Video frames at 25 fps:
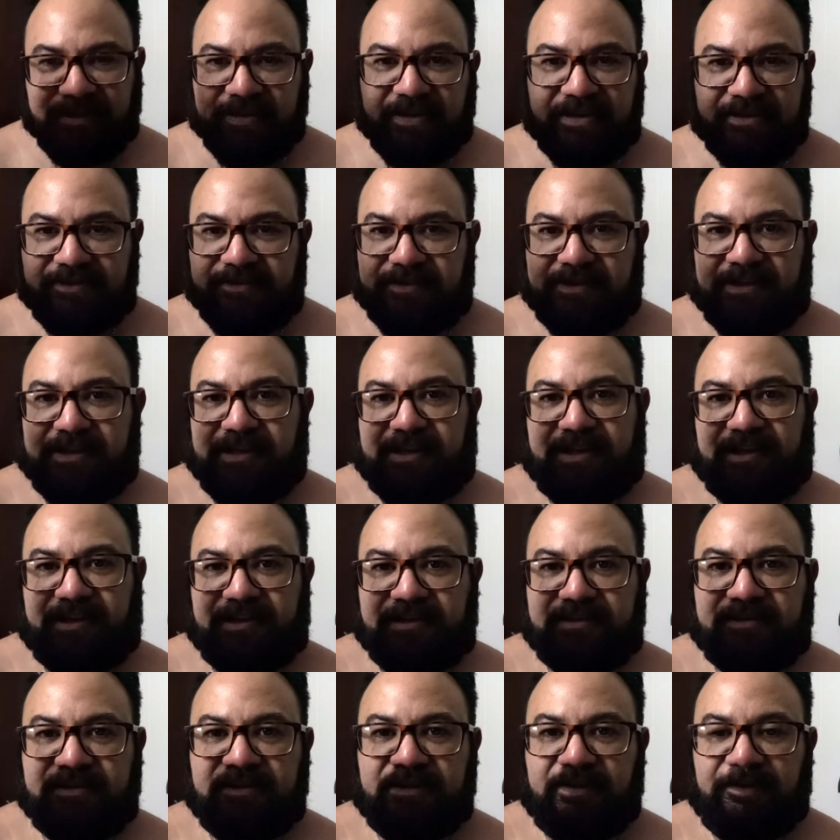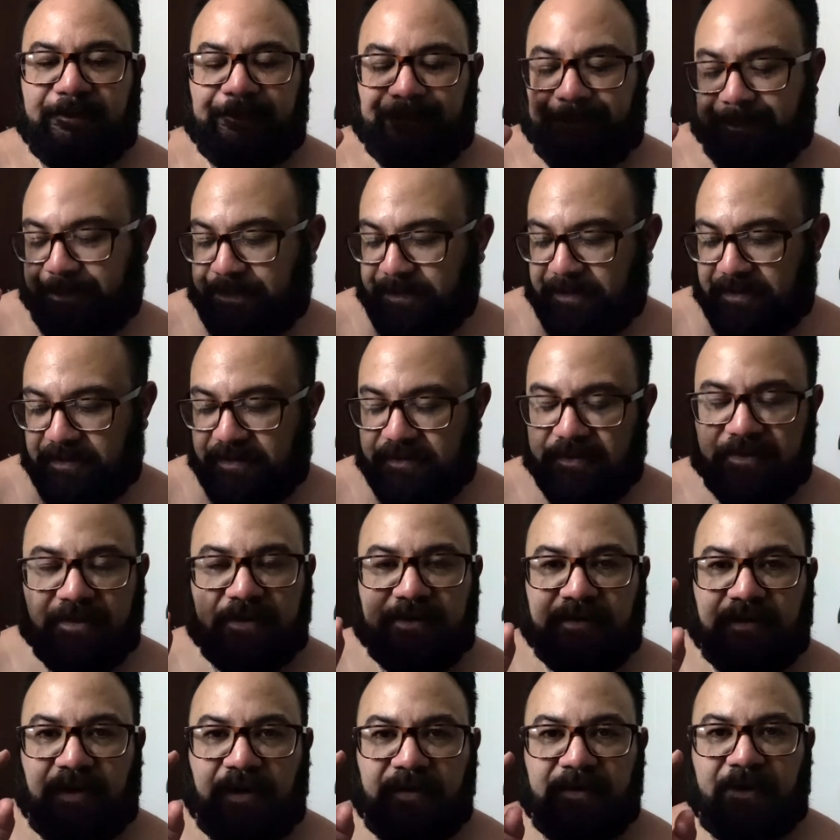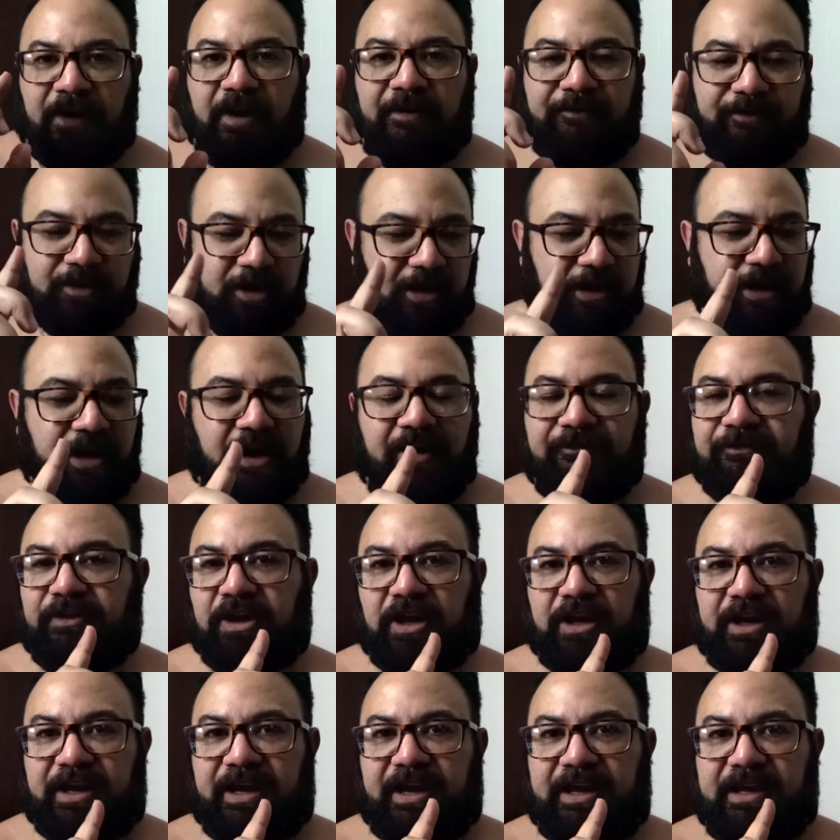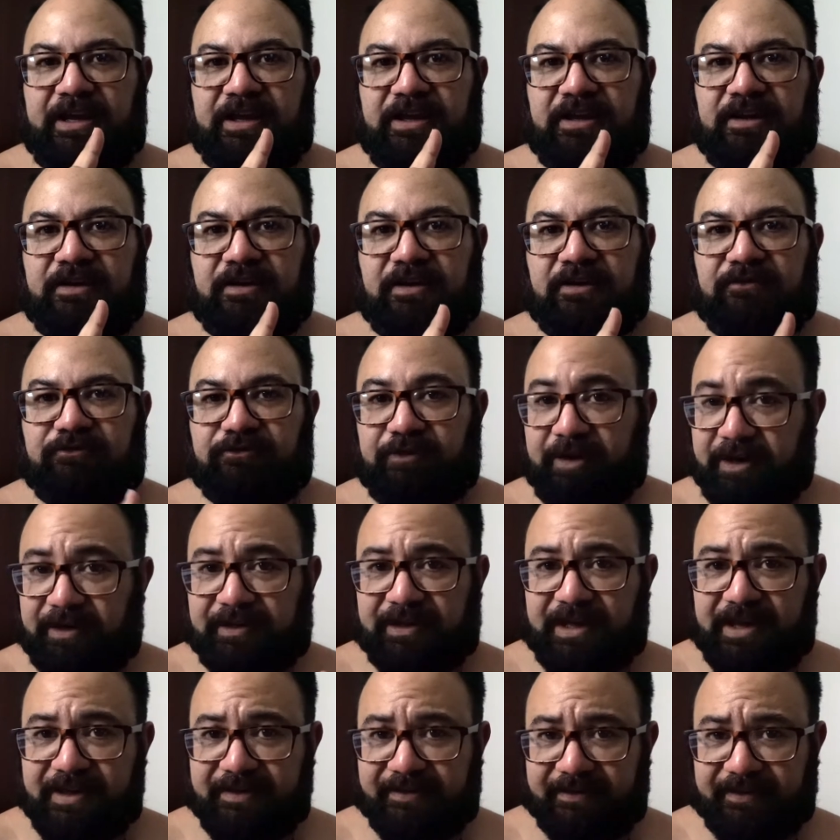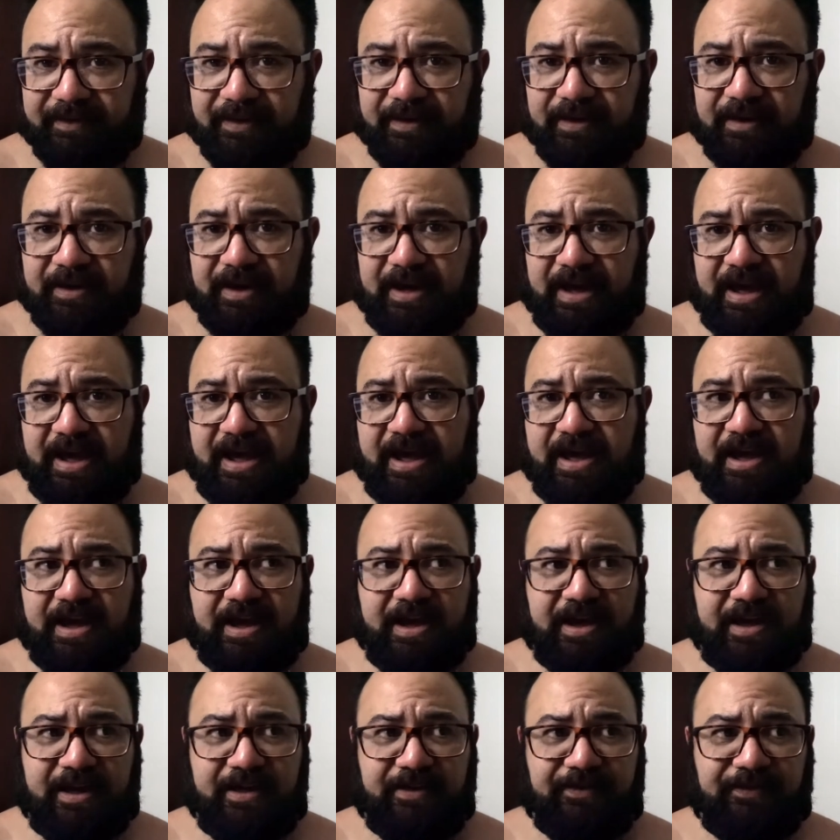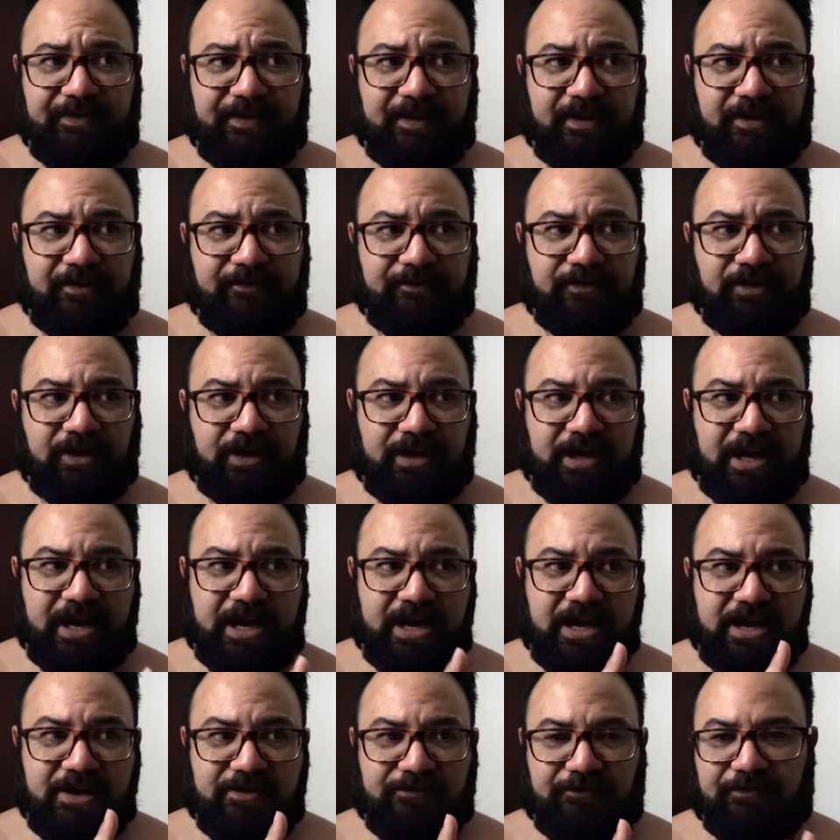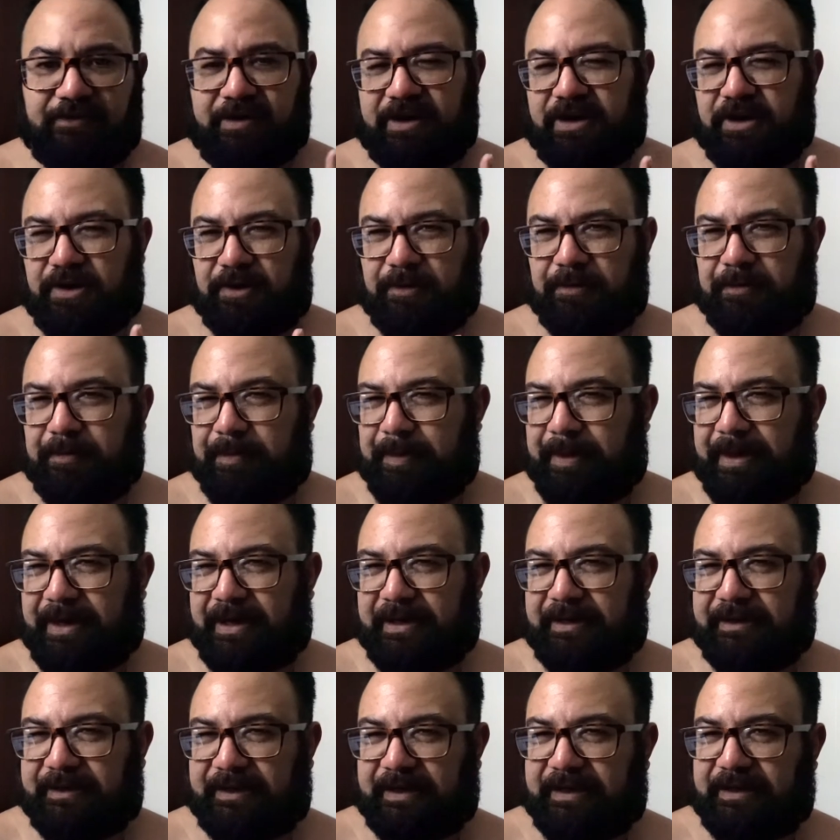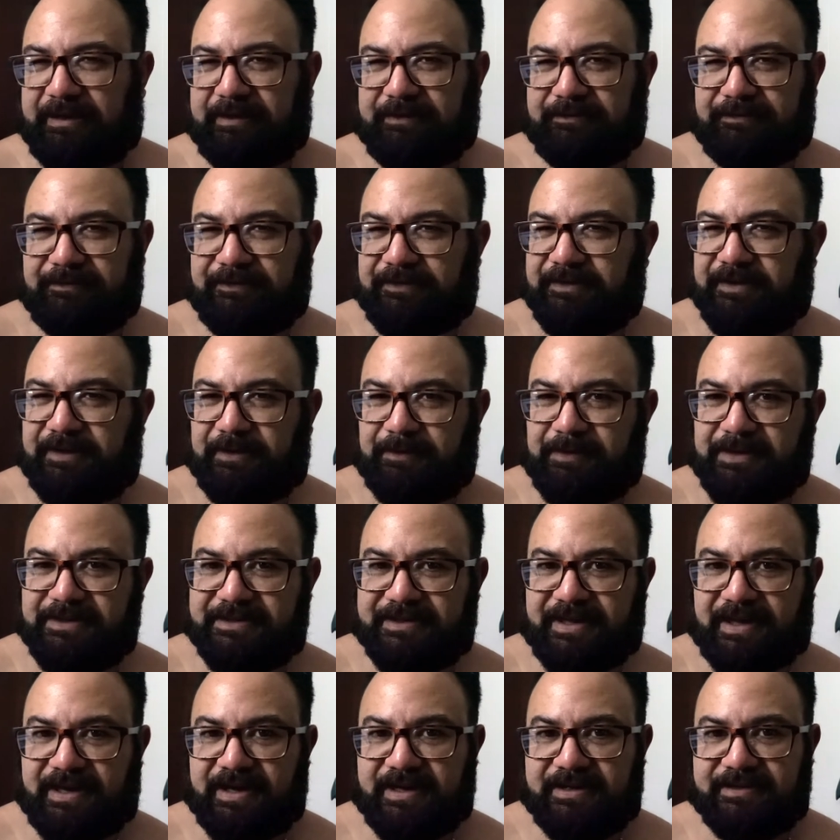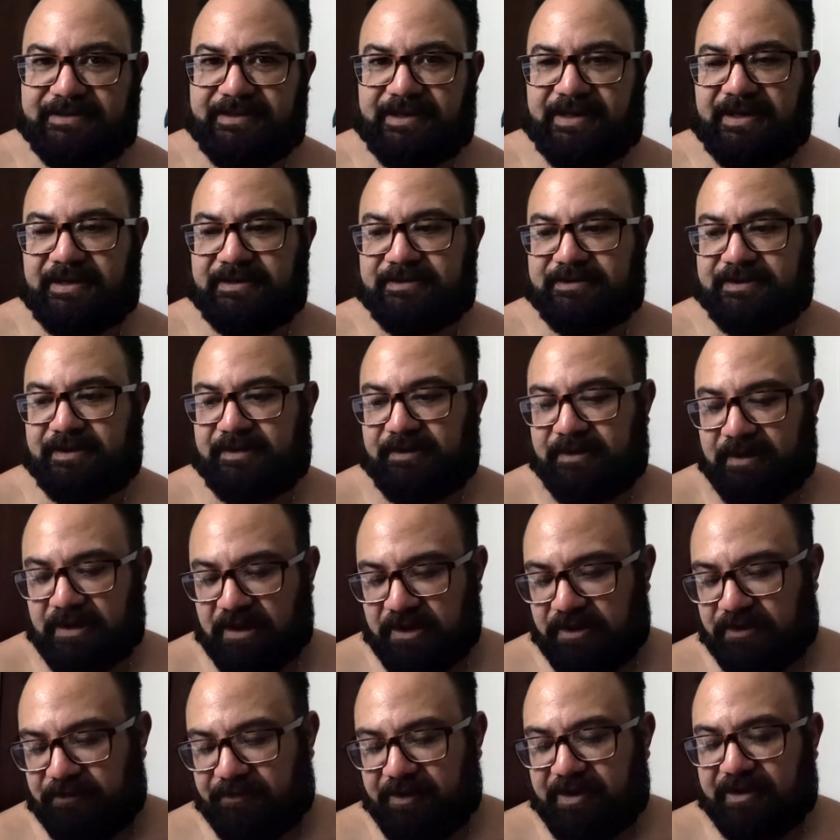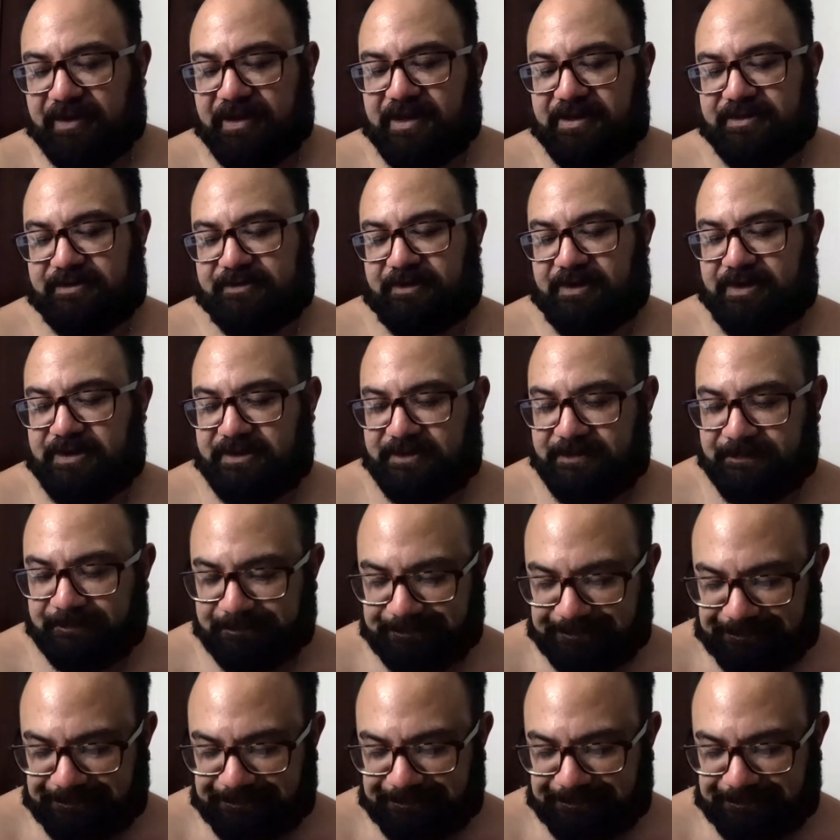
It's ridiculous. Oh, I've got I've got a real answer and then I've got a real but a little bit sarcastic answer. The real answer is